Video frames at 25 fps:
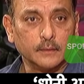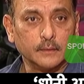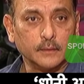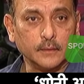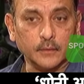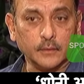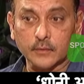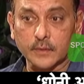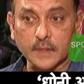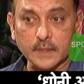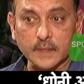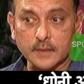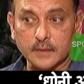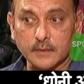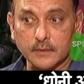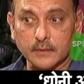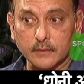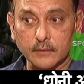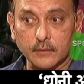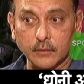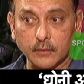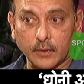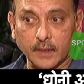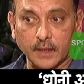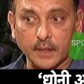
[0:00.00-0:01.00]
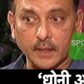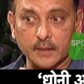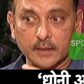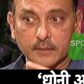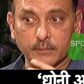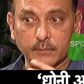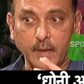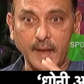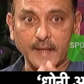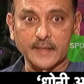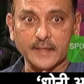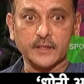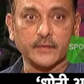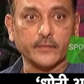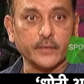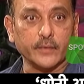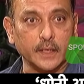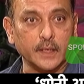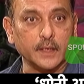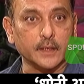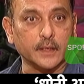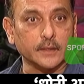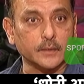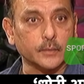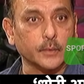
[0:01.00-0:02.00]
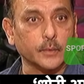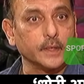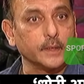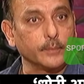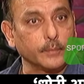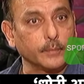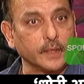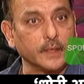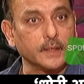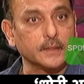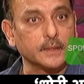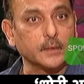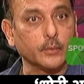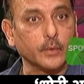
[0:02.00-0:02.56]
You know, just look at his match awareness when he plays